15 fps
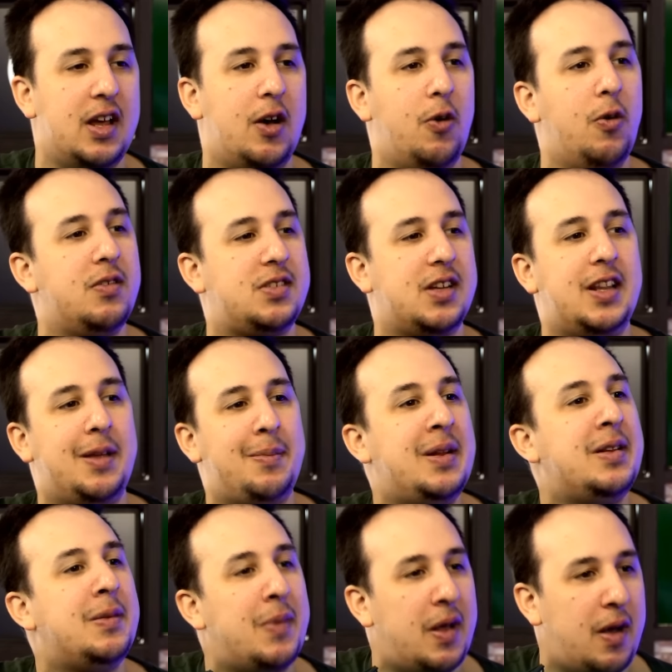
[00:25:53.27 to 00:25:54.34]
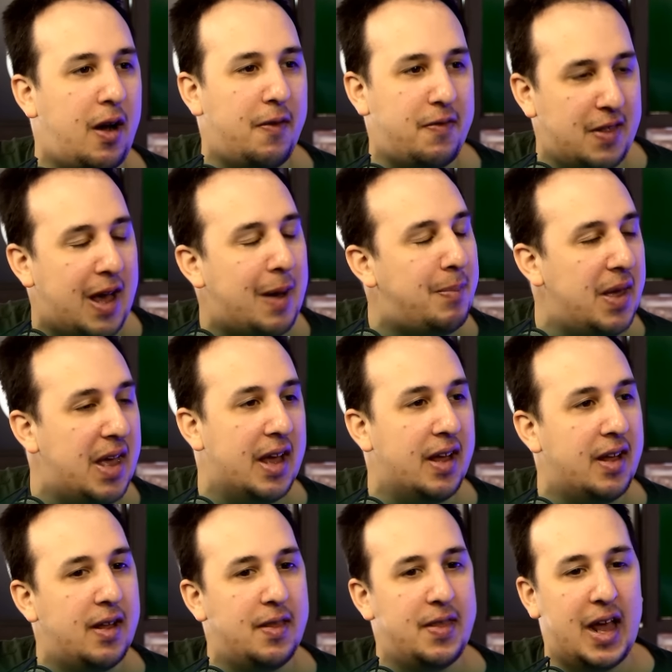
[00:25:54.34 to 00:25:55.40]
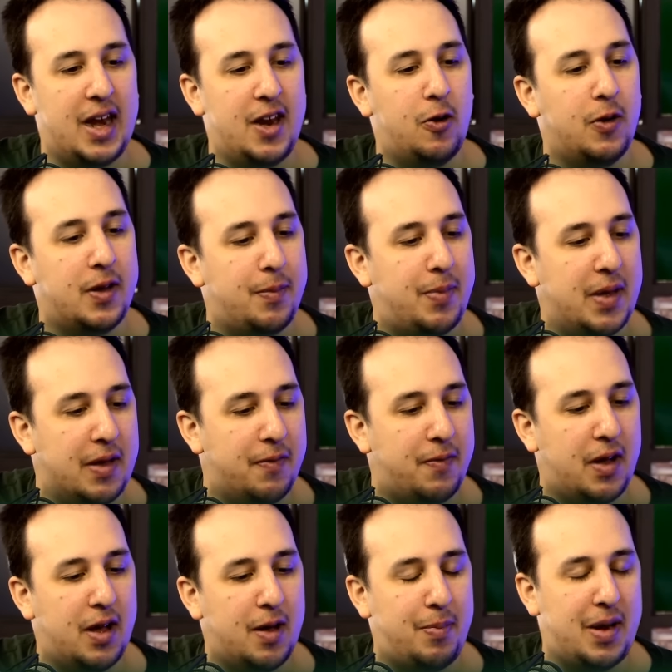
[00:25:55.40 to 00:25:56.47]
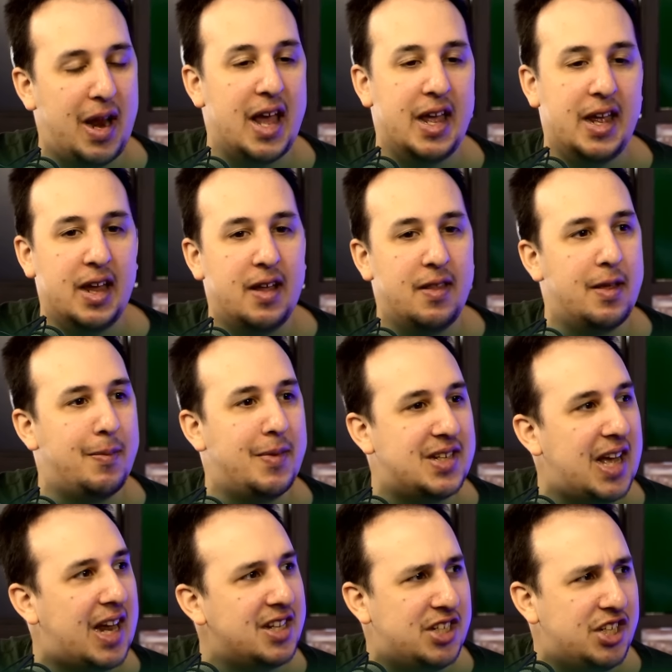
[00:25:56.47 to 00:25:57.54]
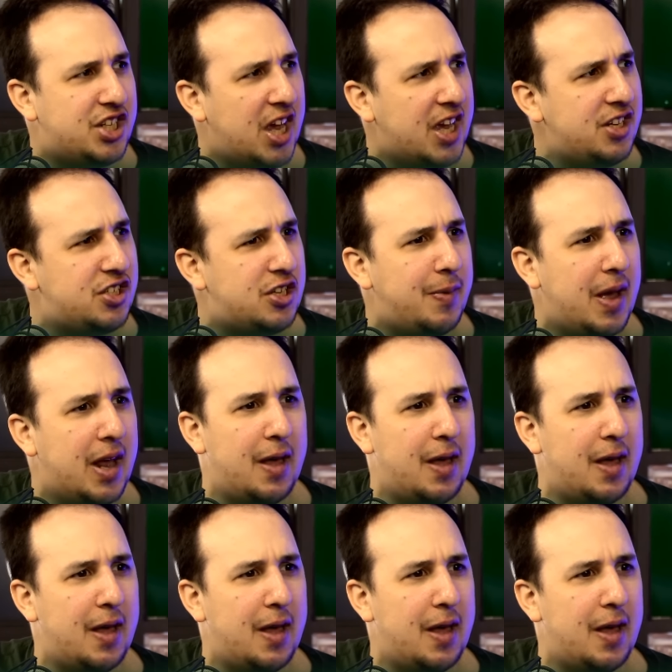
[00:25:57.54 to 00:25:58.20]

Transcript: All of a sudden, after that bit, that little bit of uh, play, the mentality changed a bit.